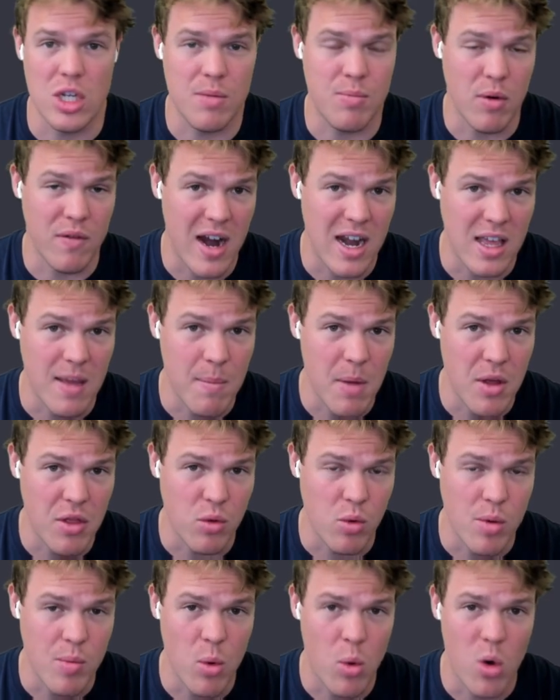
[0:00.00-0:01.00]
providing a monthly
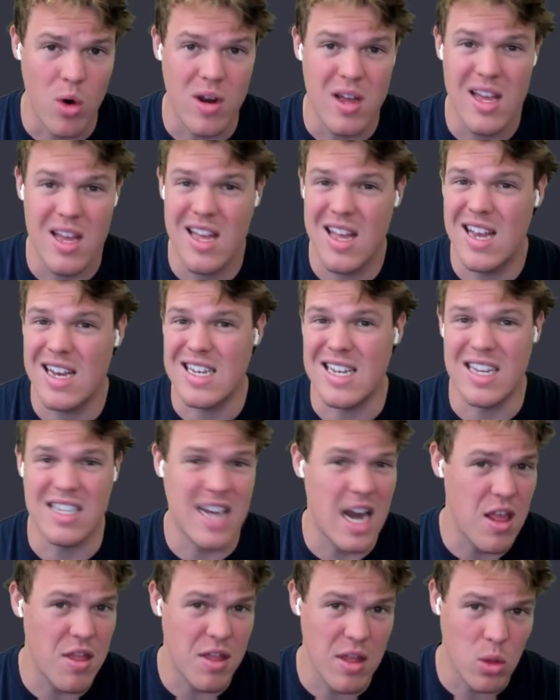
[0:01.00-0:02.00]
report. Does
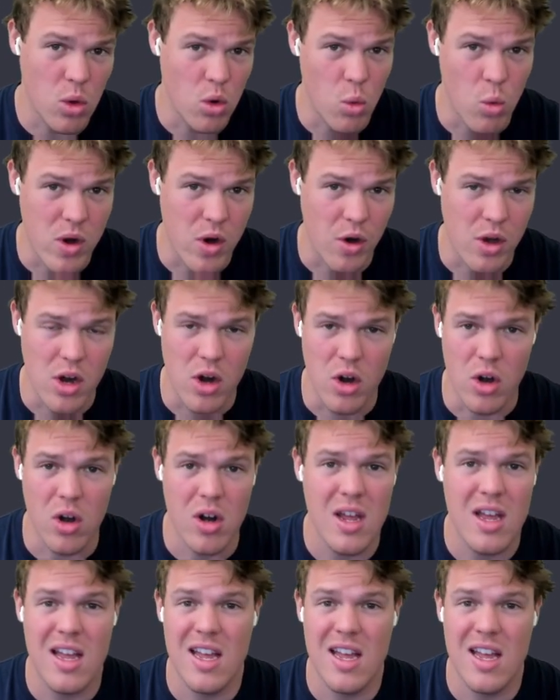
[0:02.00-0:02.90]
anything look weird here?